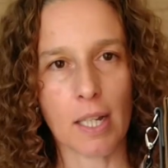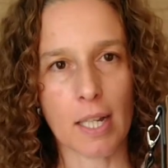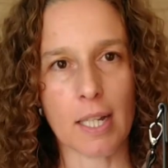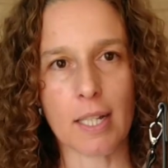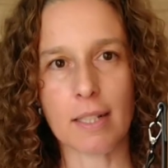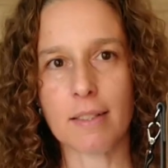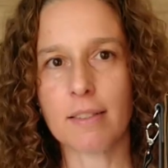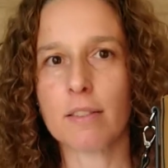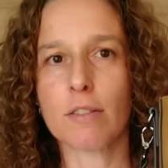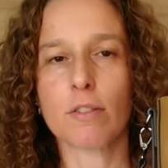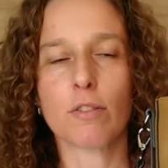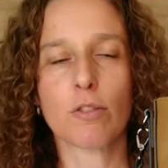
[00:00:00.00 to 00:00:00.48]

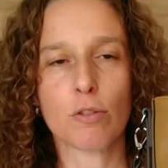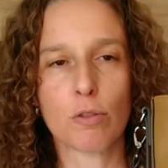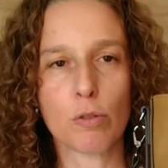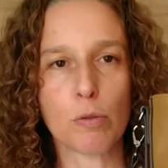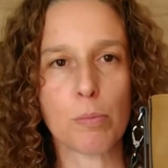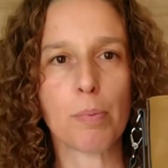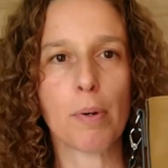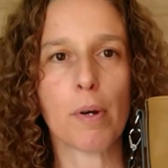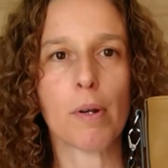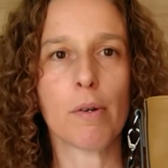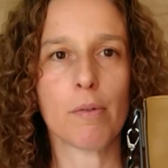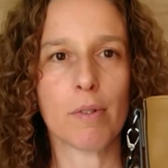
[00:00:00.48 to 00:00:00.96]
It's
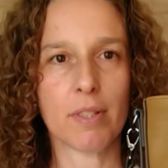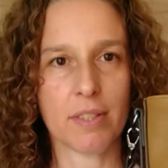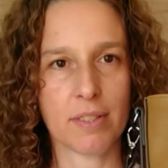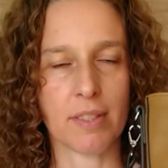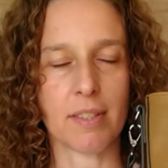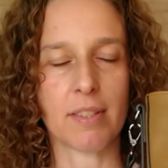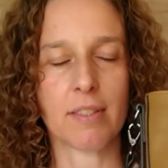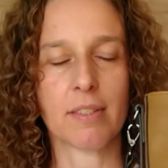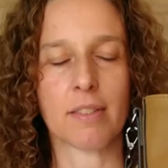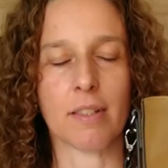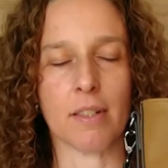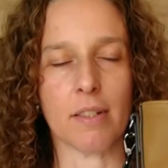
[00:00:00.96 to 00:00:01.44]
super
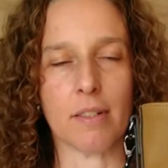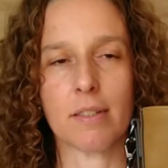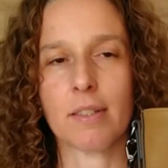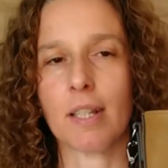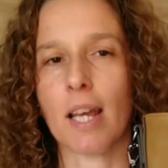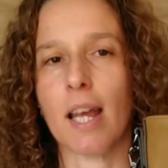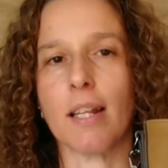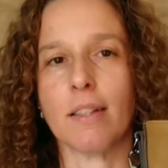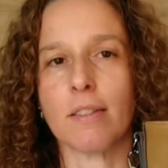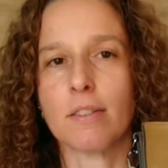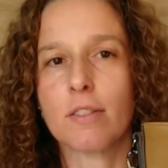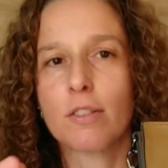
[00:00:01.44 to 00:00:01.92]
resistant
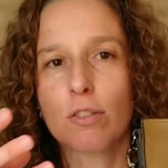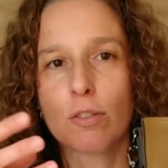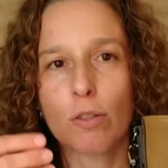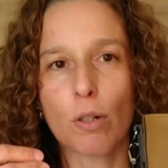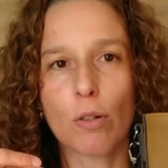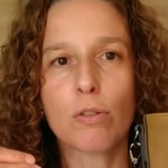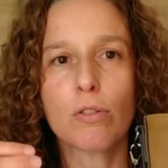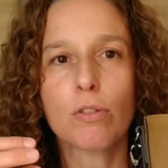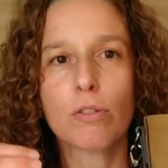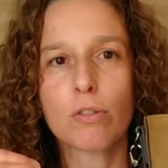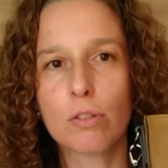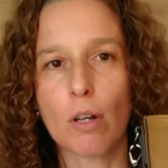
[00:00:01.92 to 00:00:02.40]
and
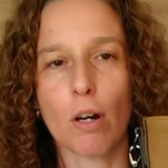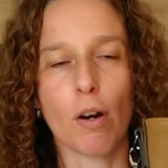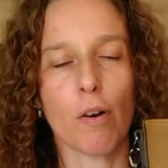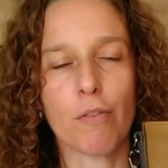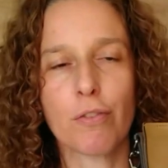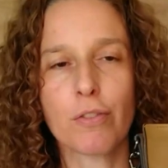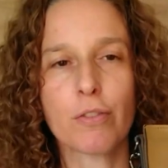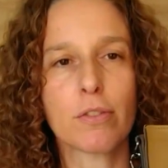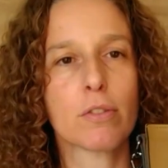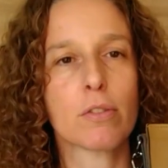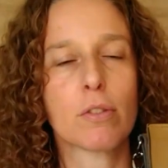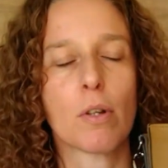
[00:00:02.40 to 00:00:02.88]
so
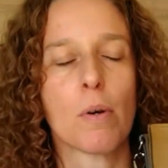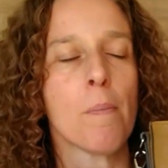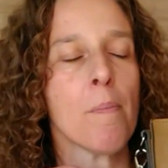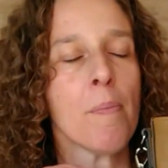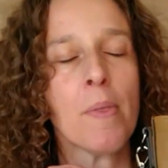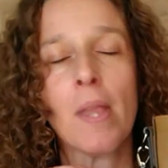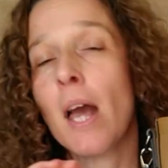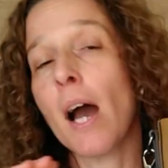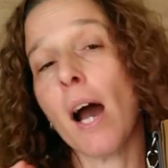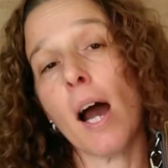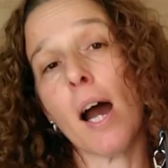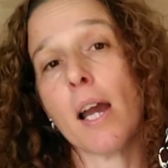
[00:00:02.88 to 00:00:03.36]
soft, so
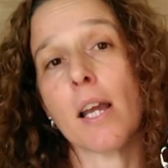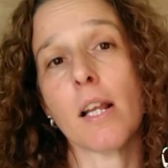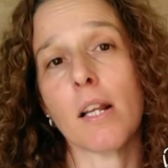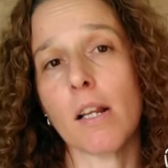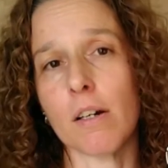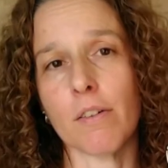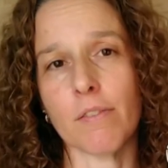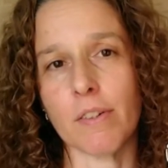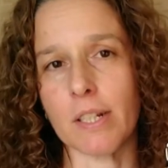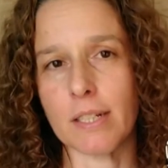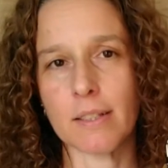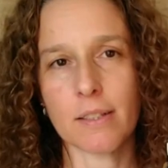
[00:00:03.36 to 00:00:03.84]
I
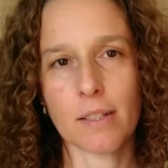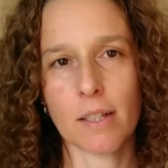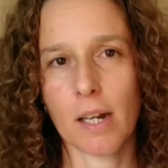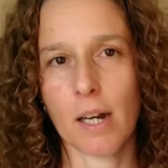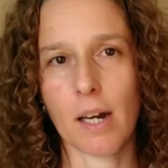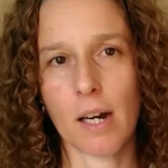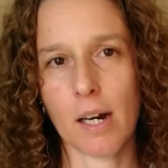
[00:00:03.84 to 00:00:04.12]
love it.